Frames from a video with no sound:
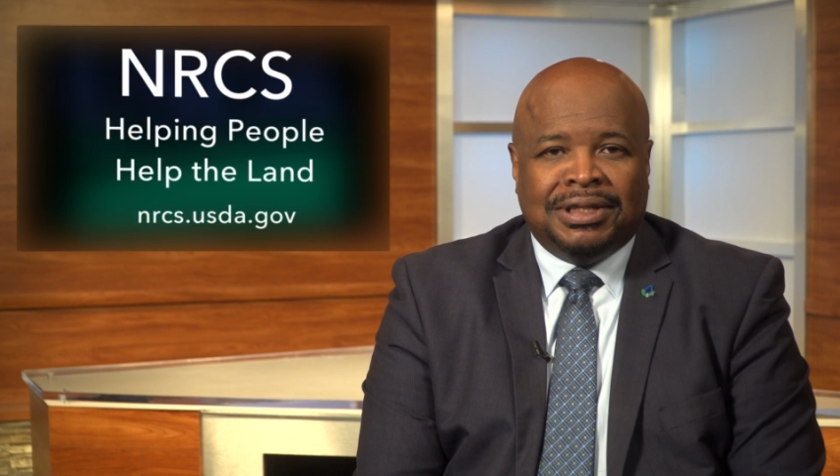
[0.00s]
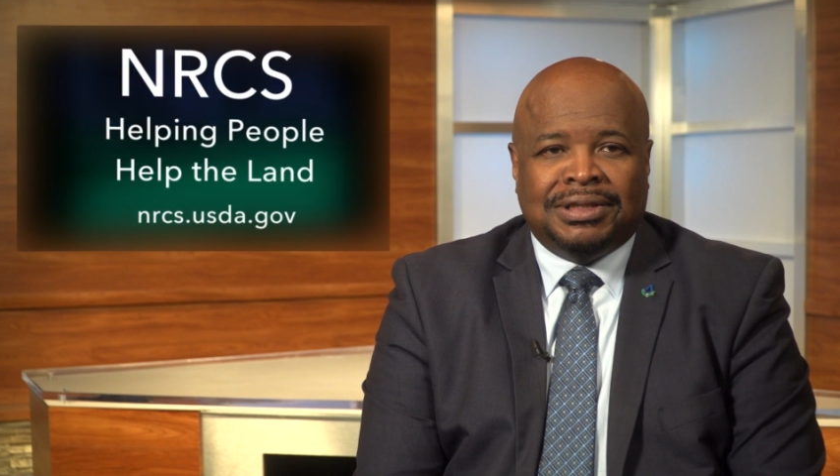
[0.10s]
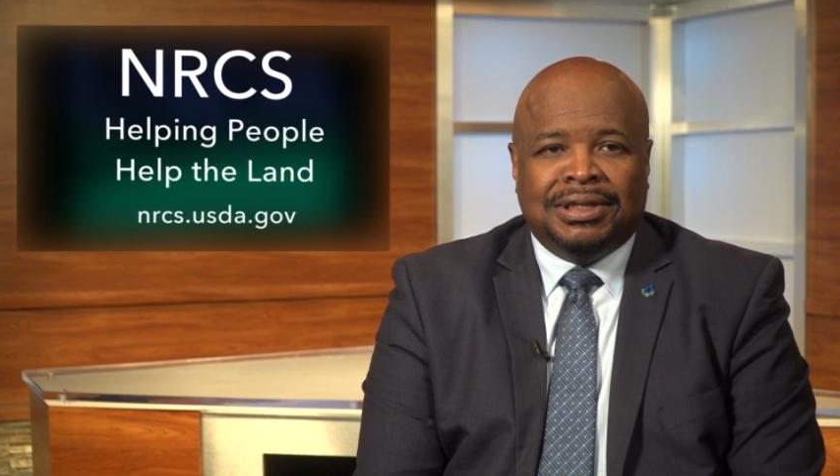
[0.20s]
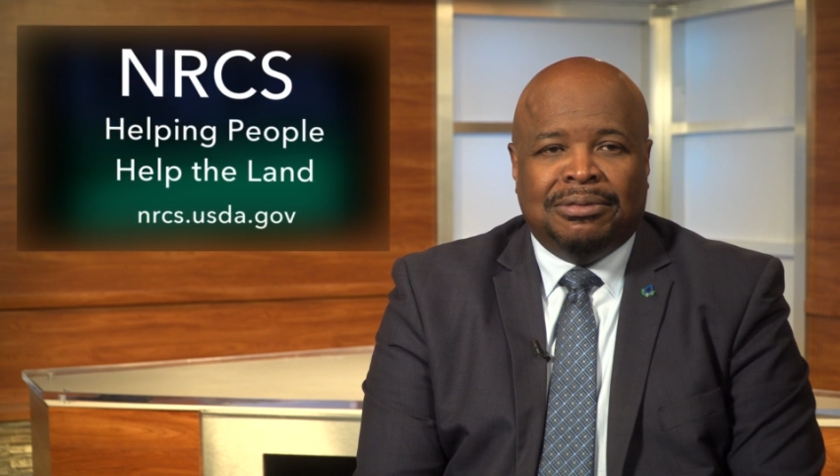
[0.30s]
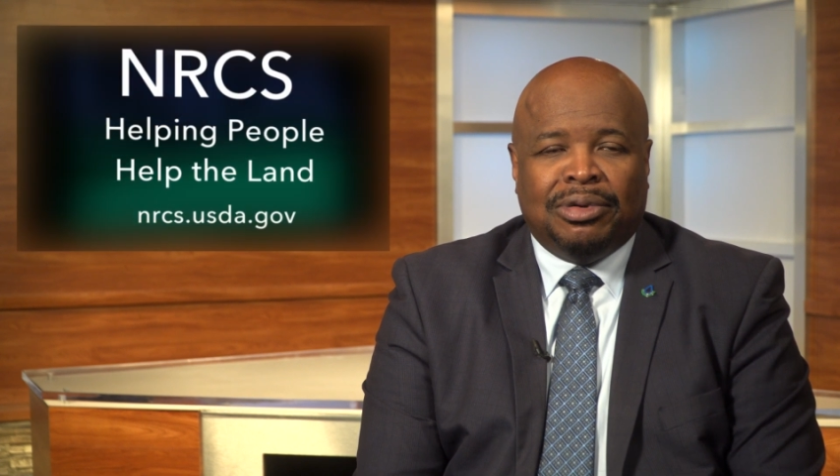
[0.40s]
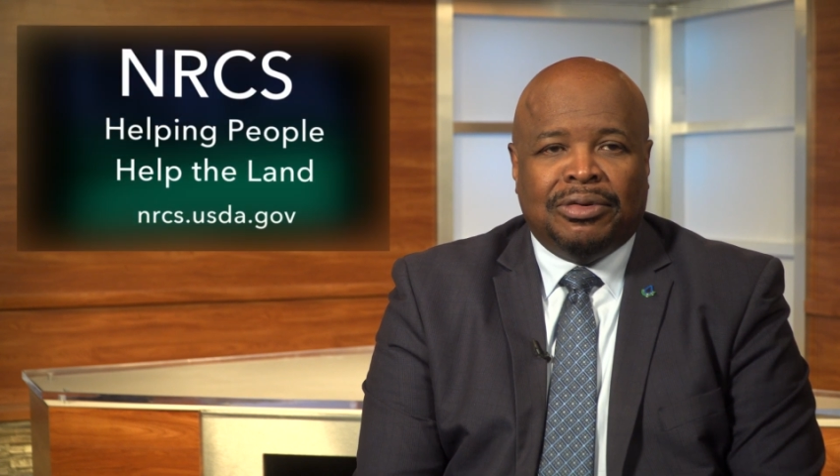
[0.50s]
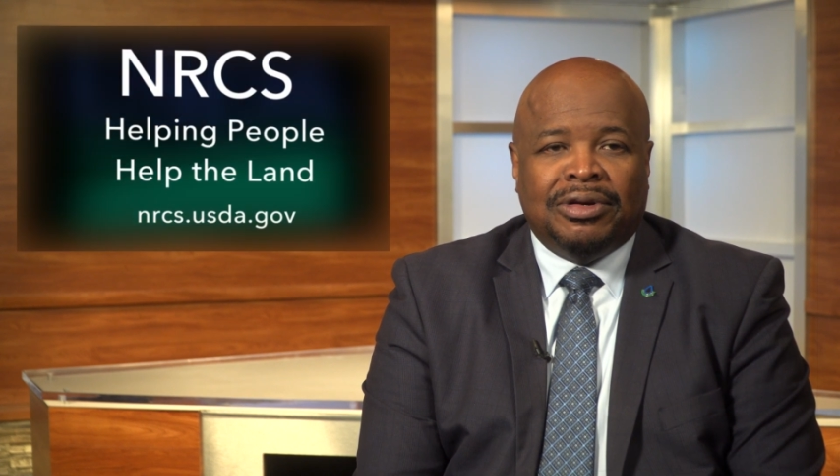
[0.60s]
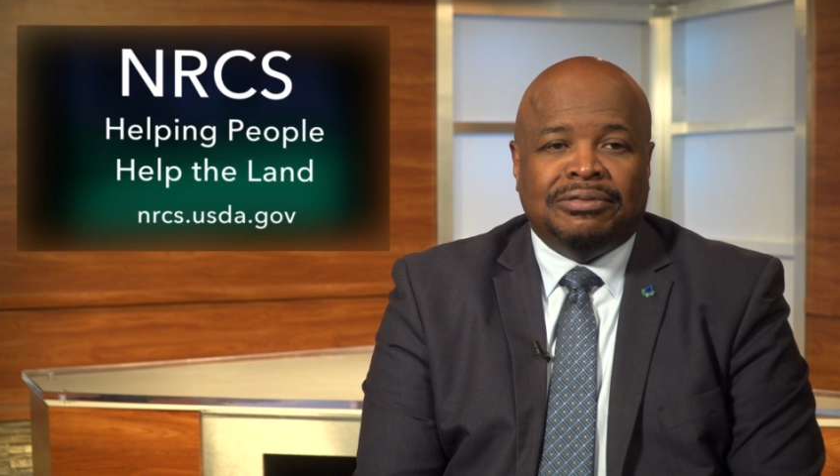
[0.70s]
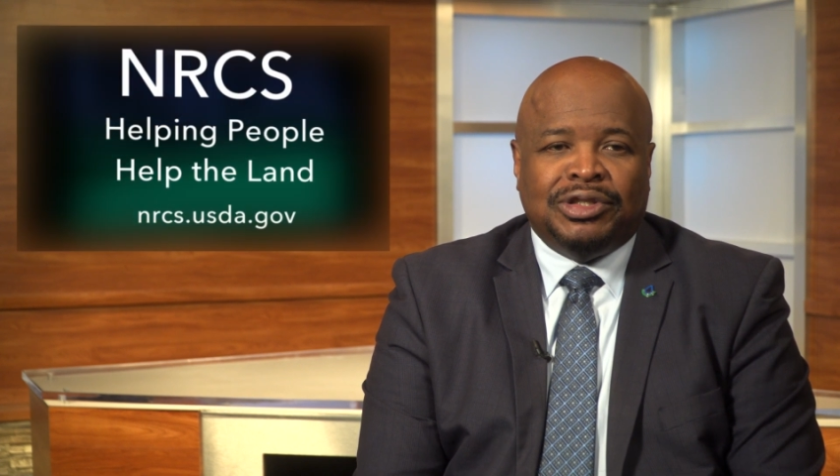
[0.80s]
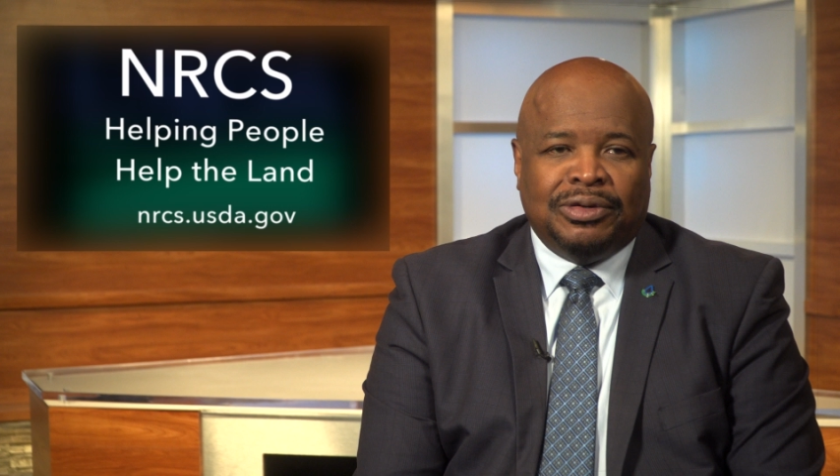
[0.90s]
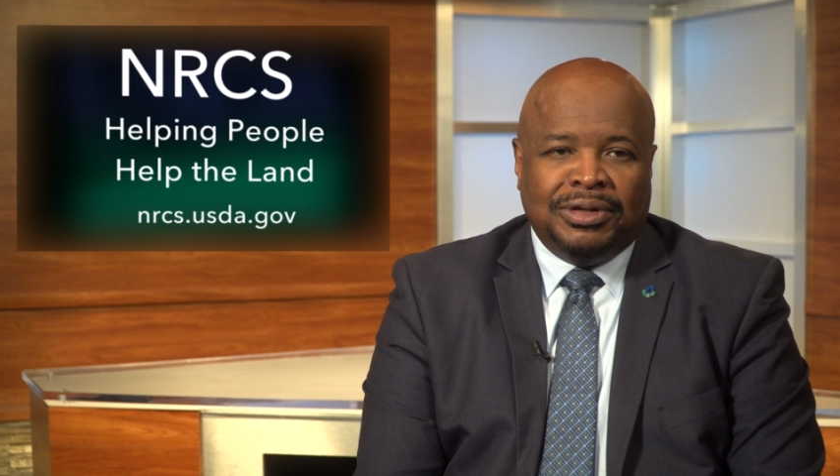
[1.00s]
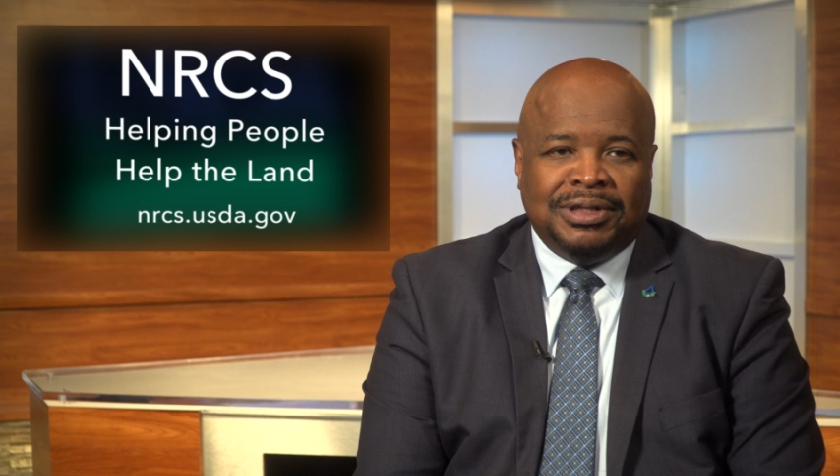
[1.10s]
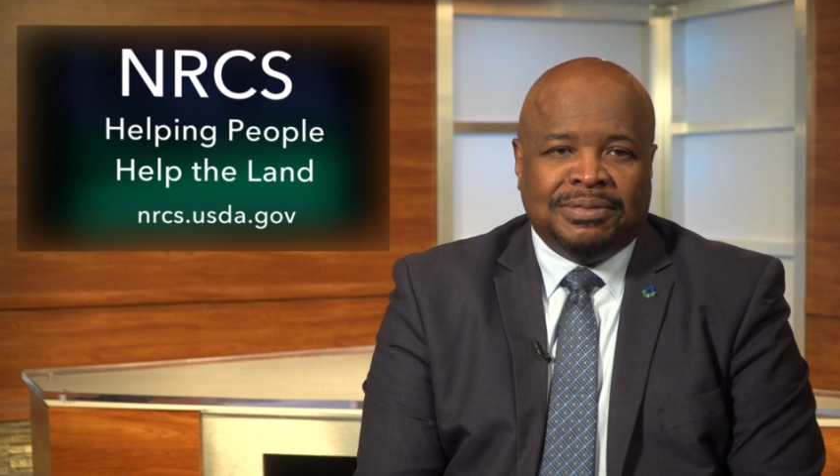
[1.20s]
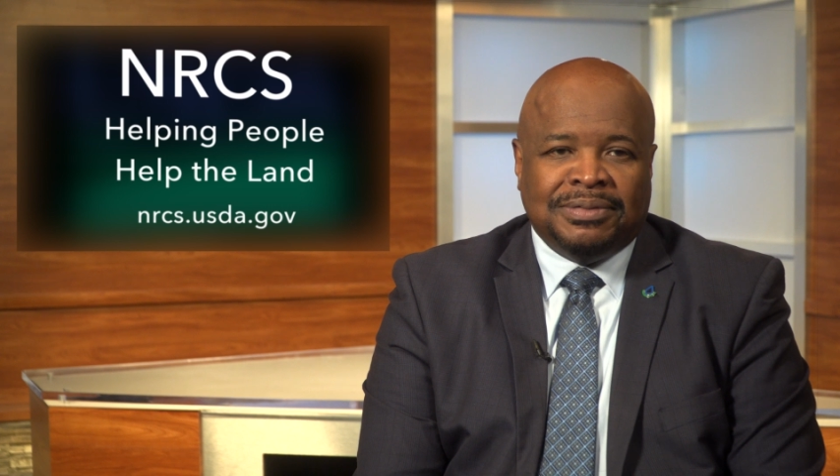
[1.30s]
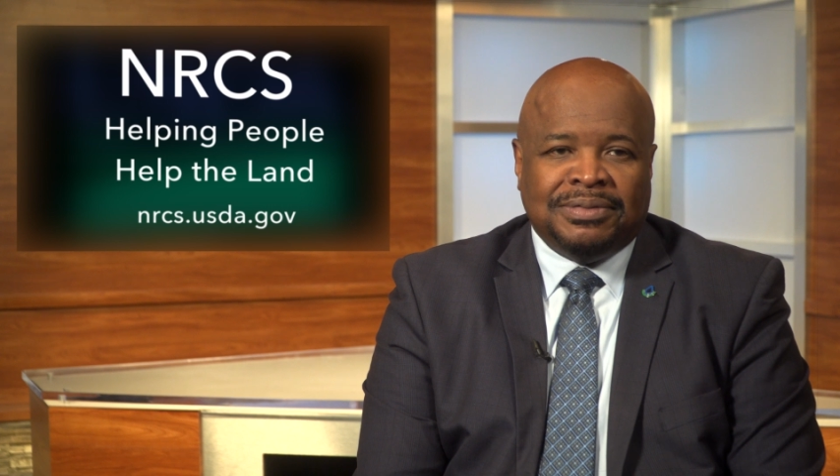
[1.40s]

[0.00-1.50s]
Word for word: as the employer of choice.